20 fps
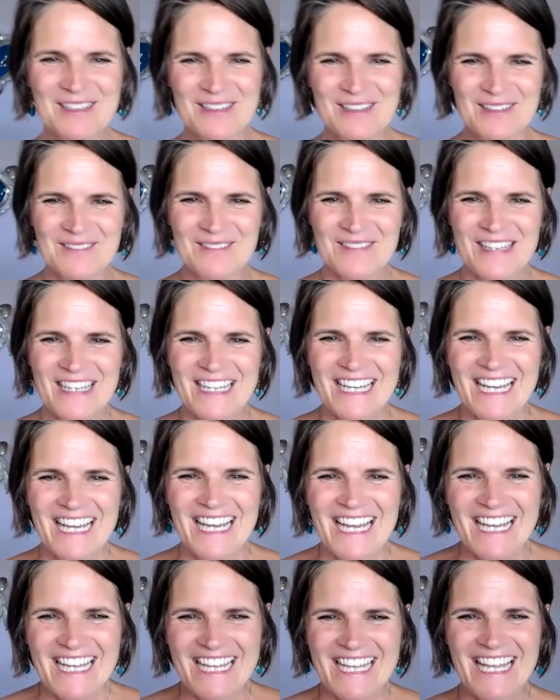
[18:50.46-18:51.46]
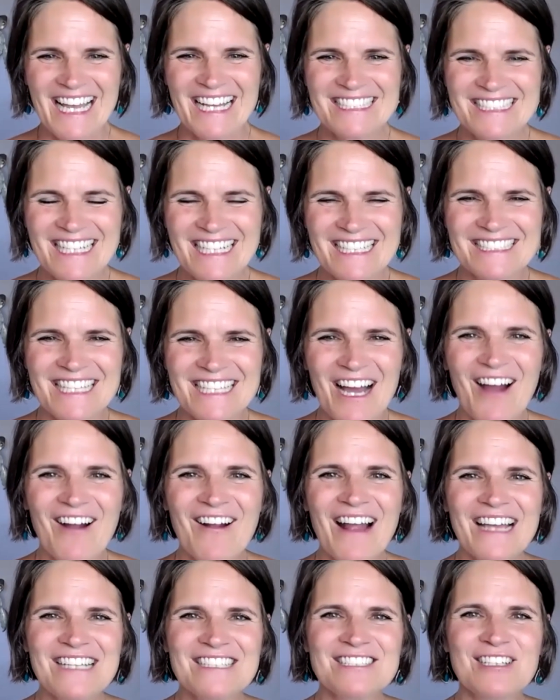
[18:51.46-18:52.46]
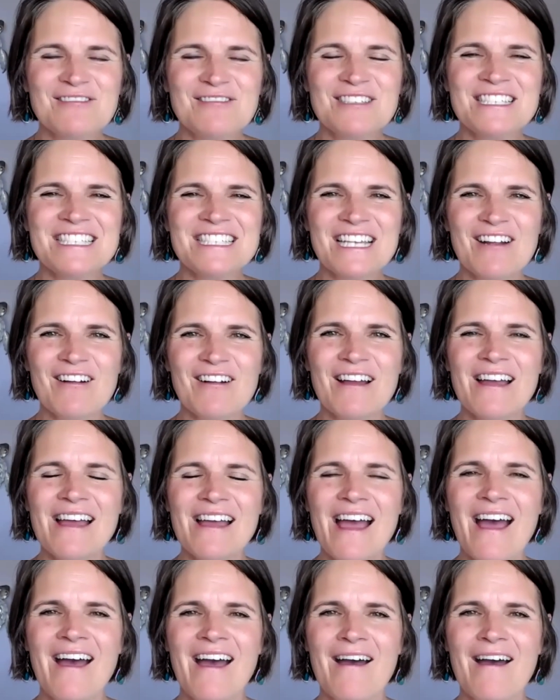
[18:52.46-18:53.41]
cool. Yes, yes. All right. So Sarah,